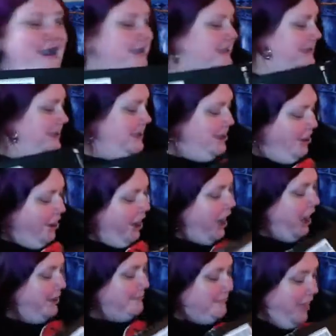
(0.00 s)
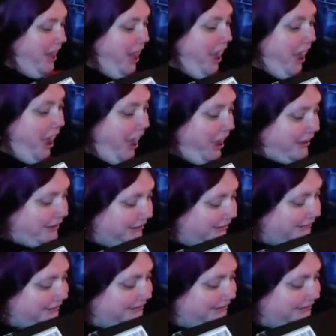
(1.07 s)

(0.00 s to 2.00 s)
block! Horror block!